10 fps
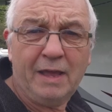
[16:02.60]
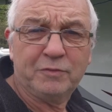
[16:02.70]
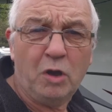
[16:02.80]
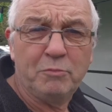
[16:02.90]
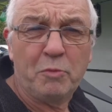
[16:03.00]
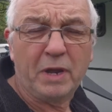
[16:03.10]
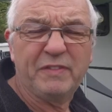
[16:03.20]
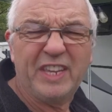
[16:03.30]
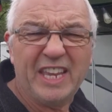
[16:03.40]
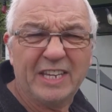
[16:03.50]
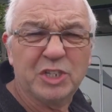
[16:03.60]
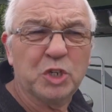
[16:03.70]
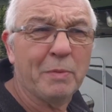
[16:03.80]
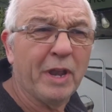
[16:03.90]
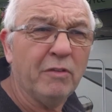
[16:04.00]
I've got more modifications
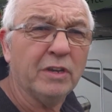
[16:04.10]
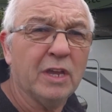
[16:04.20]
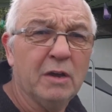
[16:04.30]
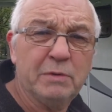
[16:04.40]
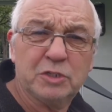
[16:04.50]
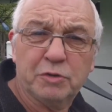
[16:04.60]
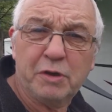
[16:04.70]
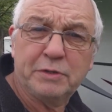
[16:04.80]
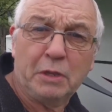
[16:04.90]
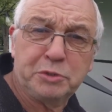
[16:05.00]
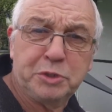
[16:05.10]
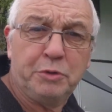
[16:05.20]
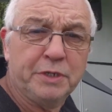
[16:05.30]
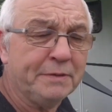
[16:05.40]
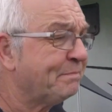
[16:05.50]
coming along, which no doubt I'll
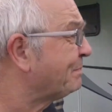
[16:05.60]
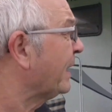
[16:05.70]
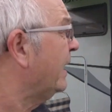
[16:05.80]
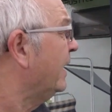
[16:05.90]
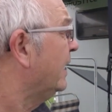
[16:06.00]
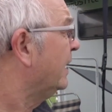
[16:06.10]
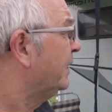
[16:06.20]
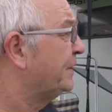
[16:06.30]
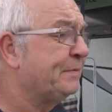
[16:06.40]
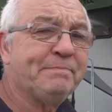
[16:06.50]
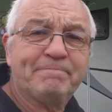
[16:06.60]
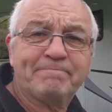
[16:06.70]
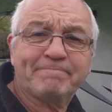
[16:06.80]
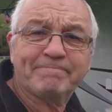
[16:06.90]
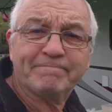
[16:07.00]
show you. Um,
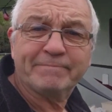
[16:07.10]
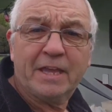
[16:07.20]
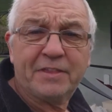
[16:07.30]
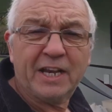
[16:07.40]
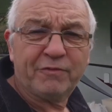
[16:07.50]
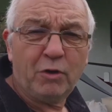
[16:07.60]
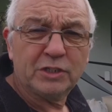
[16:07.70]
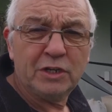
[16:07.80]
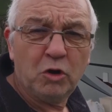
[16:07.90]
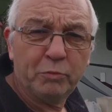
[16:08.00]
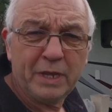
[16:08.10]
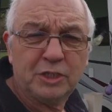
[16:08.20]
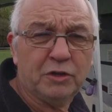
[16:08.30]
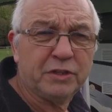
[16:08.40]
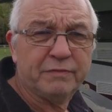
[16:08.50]
thanks for watching. Hope you
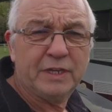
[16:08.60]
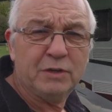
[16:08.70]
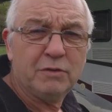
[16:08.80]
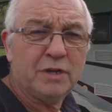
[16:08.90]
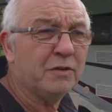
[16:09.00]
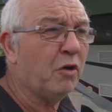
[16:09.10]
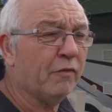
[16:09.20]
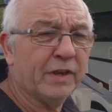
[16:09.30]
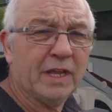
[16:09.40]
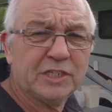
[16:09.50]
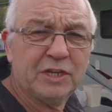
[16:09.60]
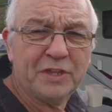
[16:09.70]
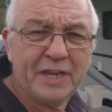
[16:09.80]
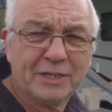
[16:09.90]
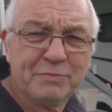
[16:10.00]
enjoyed the video. Hopefully I'll see you on
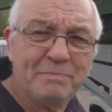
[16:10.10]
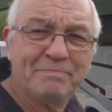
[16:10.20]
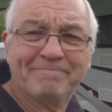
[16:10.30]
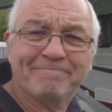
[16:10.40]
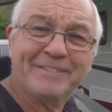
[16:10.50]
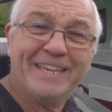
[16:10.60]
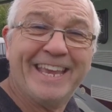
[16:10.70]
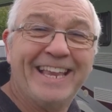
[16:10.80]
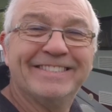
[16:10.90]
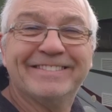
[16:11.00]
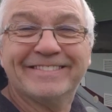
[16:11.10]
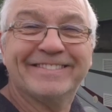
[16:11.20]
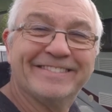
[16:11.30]
the next one. See you again.